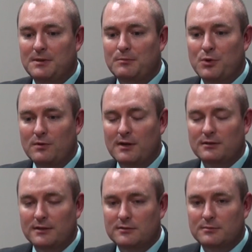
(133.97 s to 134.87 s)
improve
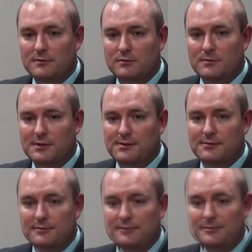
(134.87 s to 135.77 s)
our level of performance.
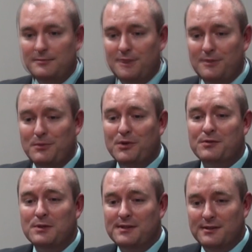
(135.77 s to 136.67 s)
Our
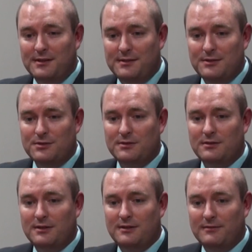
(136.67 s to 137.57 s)
most recent
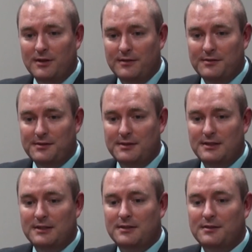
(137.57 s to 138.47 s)
decision involves
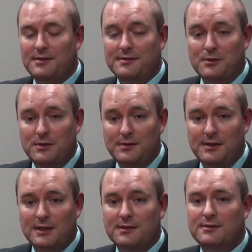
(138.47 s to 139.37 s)
Cisco
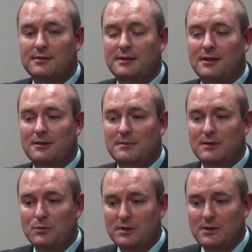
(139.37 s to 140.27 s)
UCS,
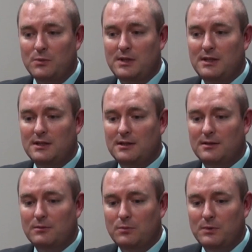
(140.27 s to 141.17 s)
and really
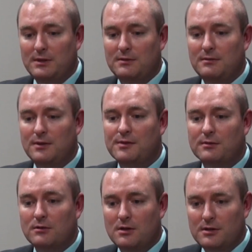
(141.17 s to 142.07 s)
it was
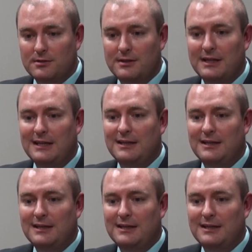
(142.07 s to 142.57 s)
a long,